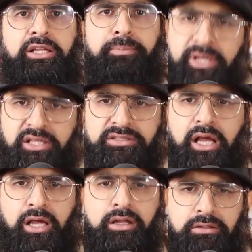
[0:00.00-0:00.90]
And the media's
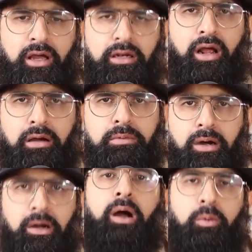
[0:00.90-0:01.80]
like,
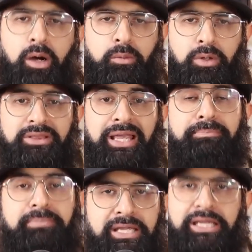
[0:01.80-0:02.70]
no, what they
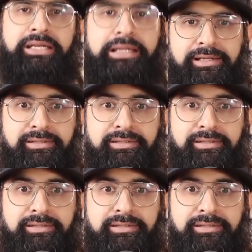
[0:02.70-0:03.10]
mean